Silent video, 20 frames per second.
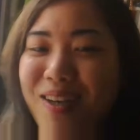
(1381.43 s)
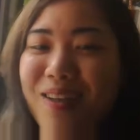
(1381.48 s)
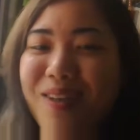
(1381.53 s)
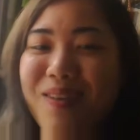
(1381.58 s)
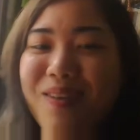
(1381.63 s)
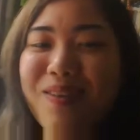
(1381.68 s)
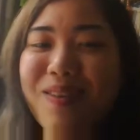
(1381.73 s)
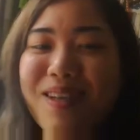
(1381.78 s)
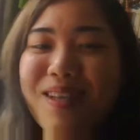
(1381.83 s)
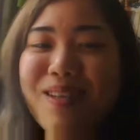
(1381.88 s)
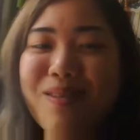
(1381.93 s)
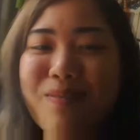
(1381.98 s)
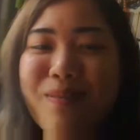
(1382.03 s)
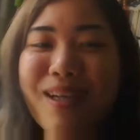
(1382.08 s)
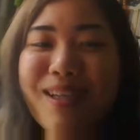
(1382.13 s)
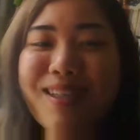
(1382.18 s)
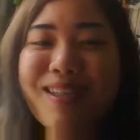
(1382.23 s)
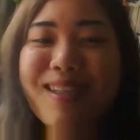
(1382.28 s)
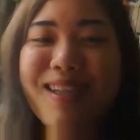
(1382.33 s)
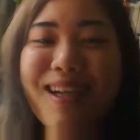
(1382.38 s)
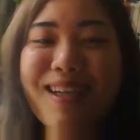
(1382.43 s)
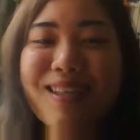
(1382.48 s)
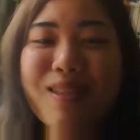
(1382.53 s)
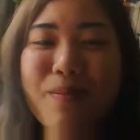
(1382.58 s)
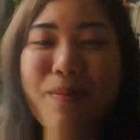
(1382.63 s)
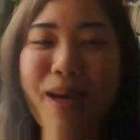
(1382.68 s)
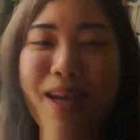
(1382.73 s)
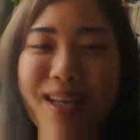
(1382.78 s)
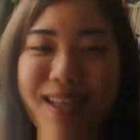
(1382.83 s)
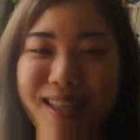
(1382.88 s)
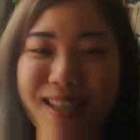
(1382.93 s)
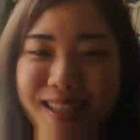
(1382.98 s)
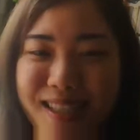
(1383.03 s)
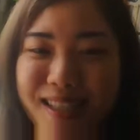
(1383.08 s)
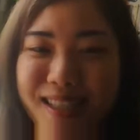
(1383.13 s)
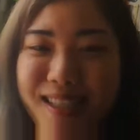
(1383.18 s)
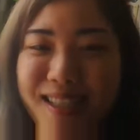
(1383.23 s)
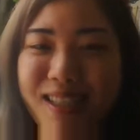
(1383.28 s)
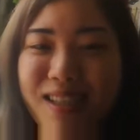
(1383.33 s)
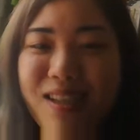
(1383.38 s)
who is my classmate.
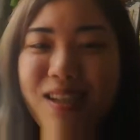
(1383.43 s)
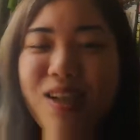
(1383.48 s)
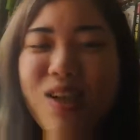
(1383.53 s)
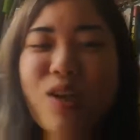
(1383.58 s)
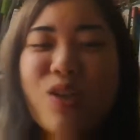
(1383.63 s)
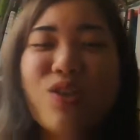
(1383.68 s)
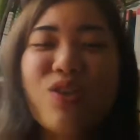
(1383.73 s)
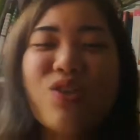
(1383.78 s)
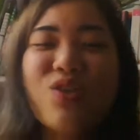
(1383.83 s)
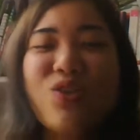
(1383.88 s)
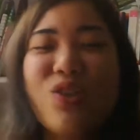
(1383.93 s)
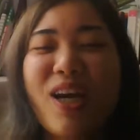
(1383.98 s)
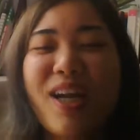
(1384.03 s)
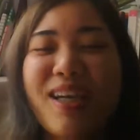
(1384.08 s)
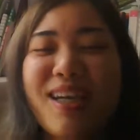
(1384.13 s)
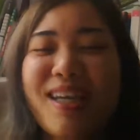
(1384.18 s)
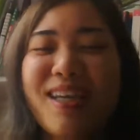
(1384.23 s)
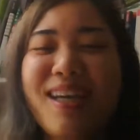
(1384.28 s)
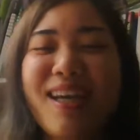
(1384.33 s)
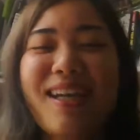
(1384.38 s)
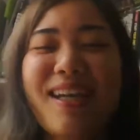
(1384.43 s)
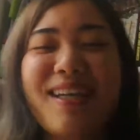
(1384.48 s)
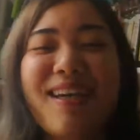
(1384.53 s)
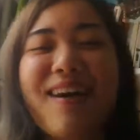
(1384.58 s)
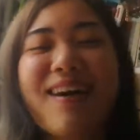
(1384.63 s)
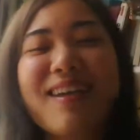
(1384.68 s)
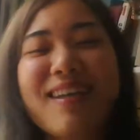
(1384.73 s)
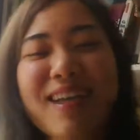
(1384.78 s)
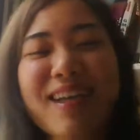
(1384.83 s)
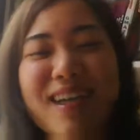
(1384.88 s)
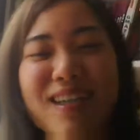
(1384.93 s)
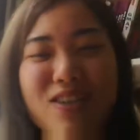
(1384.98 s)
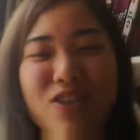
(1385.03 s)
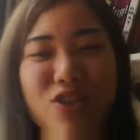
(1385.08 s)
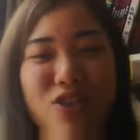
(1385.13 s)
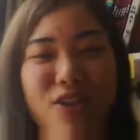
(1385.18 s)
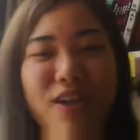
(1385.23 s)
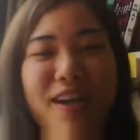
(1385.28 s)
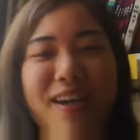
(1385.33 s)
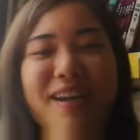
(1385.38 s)
Jenny and I can
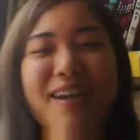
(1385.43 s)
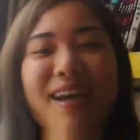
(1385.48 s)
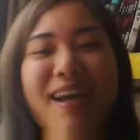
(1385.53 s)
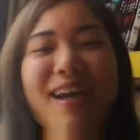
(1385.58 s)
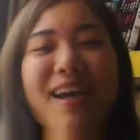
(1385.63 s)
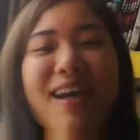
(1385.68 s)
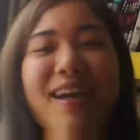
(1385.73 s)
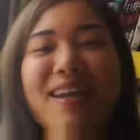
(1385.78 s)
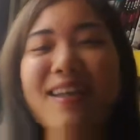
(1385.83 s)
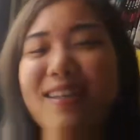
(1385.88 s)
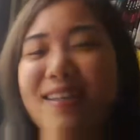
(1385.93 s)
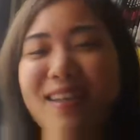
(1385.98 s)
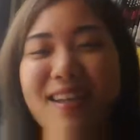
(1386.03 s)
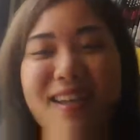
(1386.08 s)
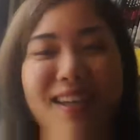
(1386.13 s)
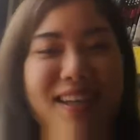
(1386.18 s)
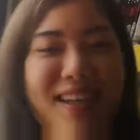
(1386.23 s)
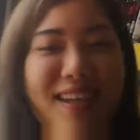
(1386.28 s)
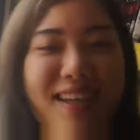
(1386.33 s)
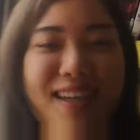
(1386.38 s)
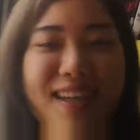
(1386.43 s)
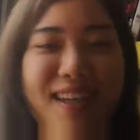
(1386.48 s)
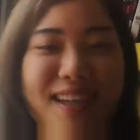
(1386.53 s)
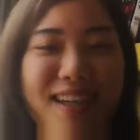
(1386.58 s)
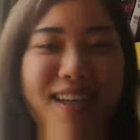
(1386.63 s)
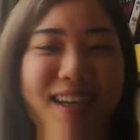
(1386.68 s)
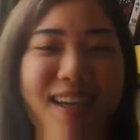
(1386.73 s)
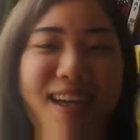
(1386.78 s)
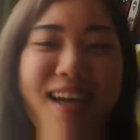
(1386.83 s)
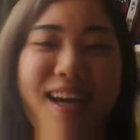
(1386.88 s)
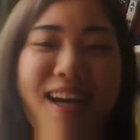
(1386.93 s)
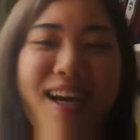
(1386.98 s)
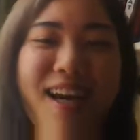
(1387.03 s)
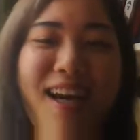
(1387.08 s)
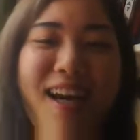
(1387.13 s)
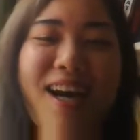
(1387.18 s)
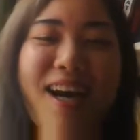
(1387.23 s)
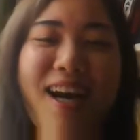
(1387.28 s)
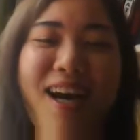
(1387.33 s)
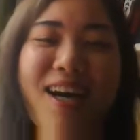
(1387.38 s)
share anything.
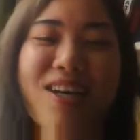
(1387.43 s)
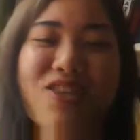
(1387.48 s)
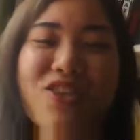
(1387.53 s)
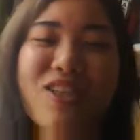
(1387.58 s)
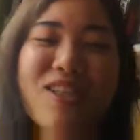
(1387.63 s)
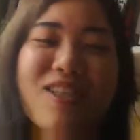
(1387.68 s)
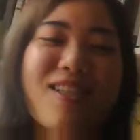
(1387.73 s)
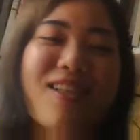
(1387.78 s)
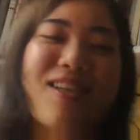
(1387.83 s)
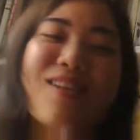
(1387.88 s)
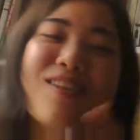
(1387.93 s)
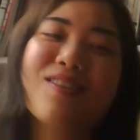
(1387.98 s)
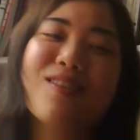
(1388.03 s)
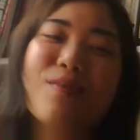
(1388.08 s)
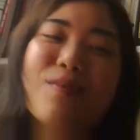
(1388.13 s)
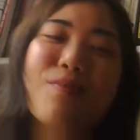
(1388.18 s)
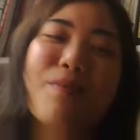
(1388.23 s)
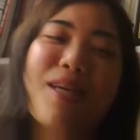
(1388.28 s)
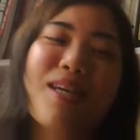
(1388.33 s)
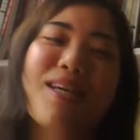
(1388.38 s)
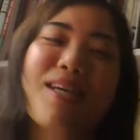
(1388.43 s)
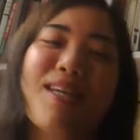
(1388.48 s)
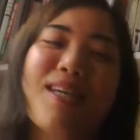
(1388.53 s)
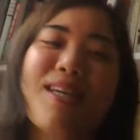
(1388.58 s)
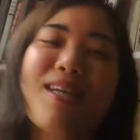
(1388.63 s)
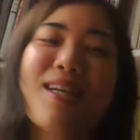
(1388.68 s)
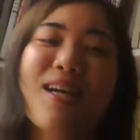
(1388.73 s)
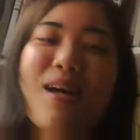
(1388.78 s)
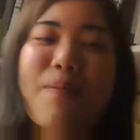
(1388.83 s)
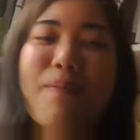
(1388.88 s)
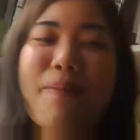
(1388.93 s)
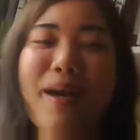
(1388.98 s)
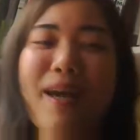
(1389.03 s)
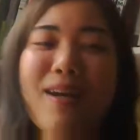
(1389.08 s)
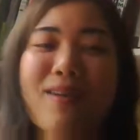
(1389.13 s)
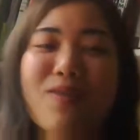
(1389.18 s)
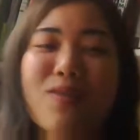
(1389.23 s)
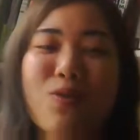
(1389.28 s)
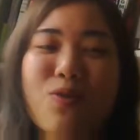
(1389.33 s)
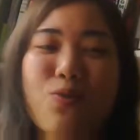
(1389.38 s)
She tells me
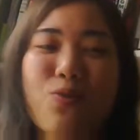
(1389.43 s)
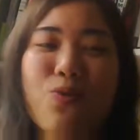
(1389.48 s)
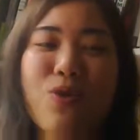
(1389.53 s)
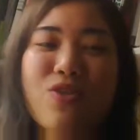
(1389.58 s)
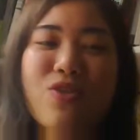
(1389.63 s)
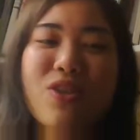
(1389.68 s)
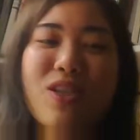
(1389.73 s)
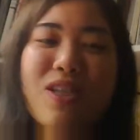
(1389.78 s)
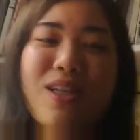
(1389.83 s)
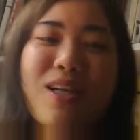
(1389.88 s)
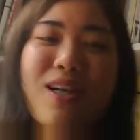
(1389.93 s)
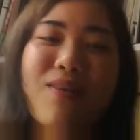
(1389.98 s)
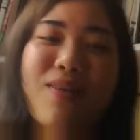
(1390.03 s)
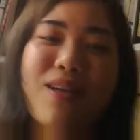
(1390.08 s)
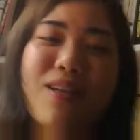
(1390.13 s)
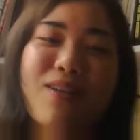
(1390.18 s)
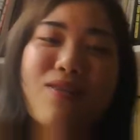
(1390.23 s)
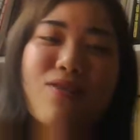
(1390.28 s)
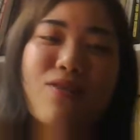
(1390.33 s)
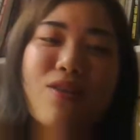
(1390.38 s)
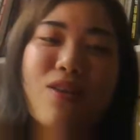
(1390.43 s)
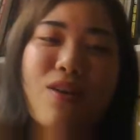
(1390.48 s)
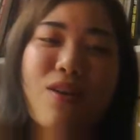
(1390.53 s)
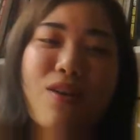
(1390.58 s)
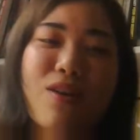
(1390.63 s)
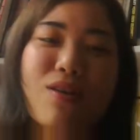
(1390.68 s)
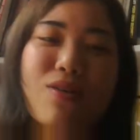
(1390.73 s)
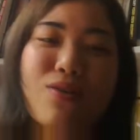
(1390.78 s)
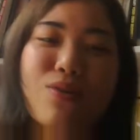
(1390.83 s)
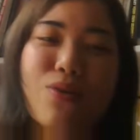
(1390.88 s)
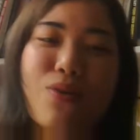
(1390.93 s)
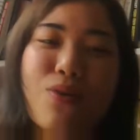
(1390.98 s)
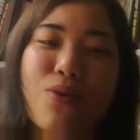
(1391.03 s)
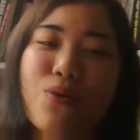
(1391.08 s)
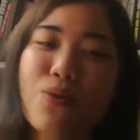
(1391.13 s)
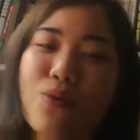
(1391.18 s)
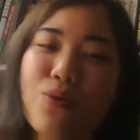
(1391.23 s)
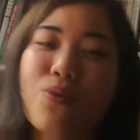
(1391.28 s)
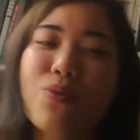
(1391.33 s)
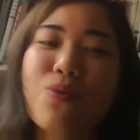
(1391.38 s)
about what she's going
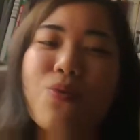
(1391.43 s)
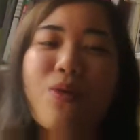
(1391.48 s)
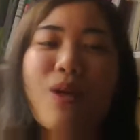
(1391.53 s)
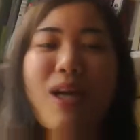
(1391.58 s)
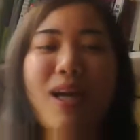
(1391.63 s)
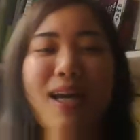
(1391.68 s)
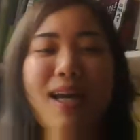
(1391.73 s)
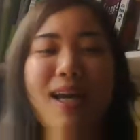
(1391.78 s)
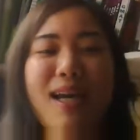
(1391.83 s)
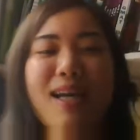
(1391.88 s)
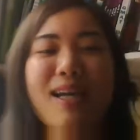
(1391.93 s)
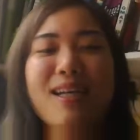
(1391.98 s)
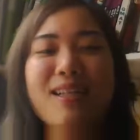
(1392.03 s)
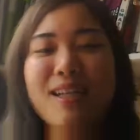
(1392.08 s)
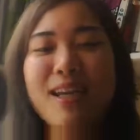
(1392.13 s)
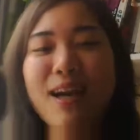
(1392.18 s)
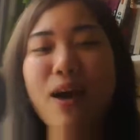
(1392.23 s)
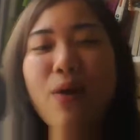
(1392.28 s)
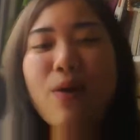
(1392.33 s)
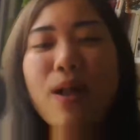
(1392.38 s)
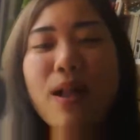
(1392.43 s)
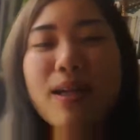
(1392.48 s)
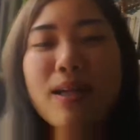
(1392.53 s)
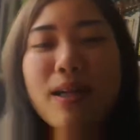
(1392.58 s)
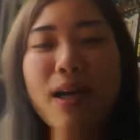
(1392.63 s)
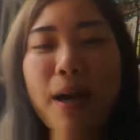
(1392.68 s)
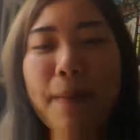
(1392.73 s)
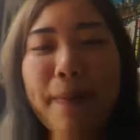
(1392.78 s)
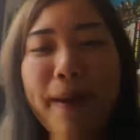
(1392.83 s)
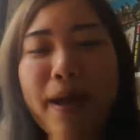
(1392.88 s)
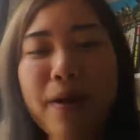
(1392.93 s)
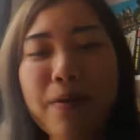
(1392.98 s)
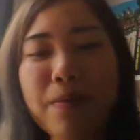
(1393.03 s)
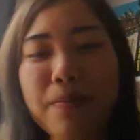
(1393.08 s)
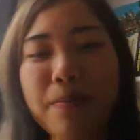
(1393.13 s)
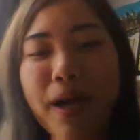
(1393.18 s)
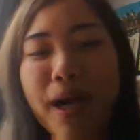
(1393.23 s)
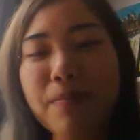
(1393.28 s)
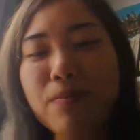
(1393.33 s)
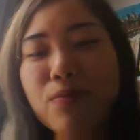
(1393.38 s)
through, and I tell her about
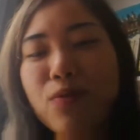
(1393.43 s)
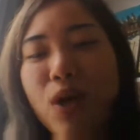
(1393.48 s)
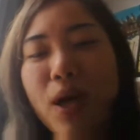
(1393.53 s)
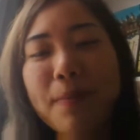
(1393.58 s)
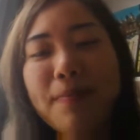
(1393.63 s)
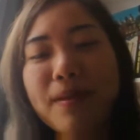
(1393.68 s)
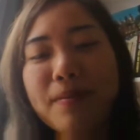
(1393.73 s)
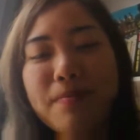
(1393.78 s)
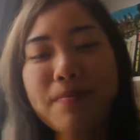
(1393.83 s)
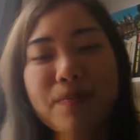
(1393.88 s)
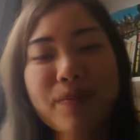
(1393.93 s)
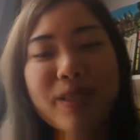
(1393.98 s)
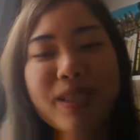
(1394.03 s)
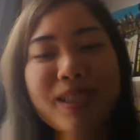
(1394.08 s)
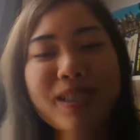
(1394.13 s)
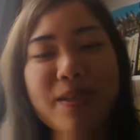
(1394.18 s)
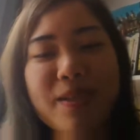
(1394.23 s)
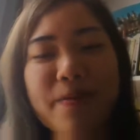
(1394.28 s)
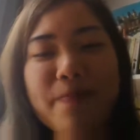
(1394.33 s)
my problems.